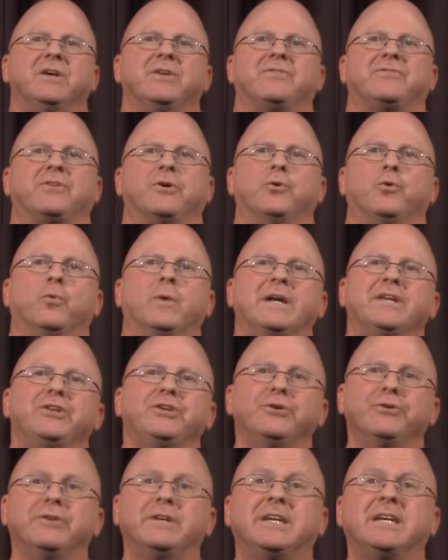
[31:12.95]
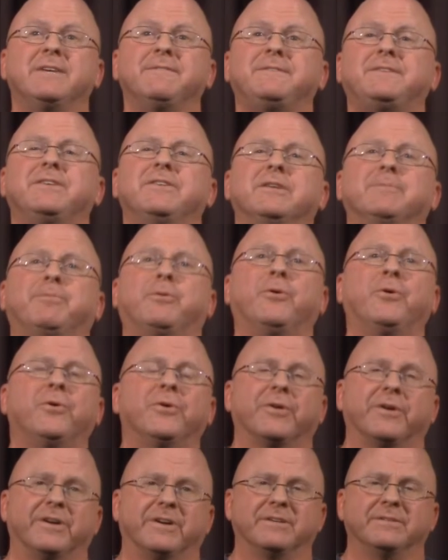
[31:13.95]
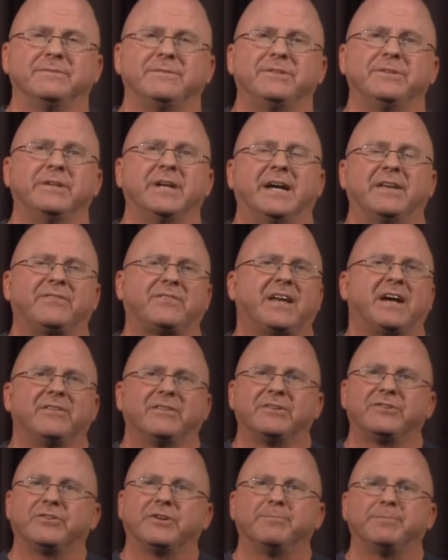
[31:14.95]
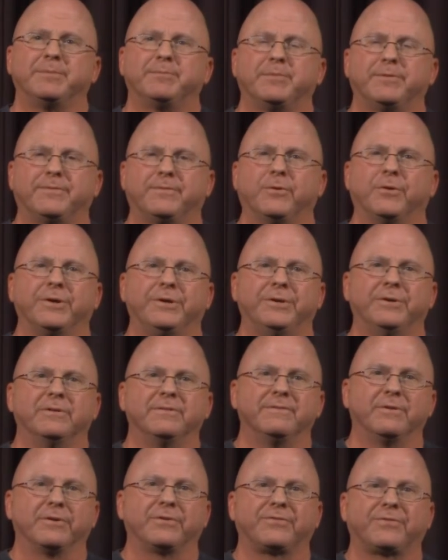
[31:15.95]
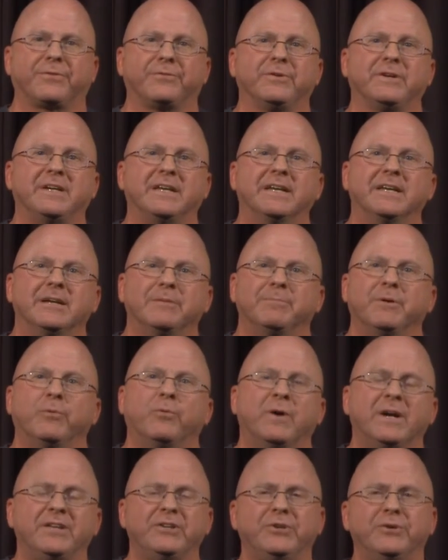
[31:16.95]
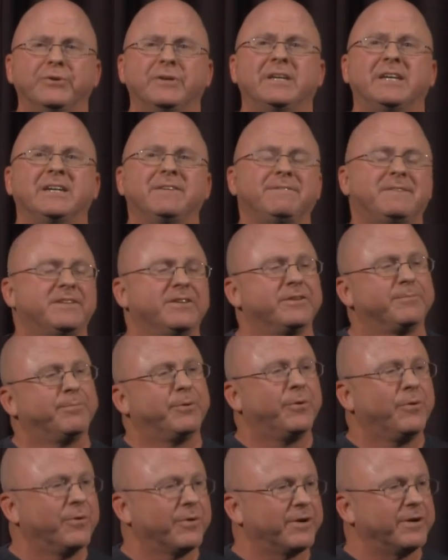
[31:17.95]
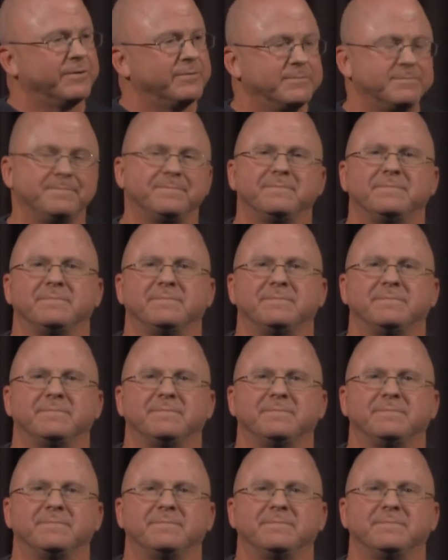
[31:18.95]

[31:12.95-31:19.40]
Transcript: So when you give to the poor, do not sound a trumpet before you. Verse 3, but when you give to the poor,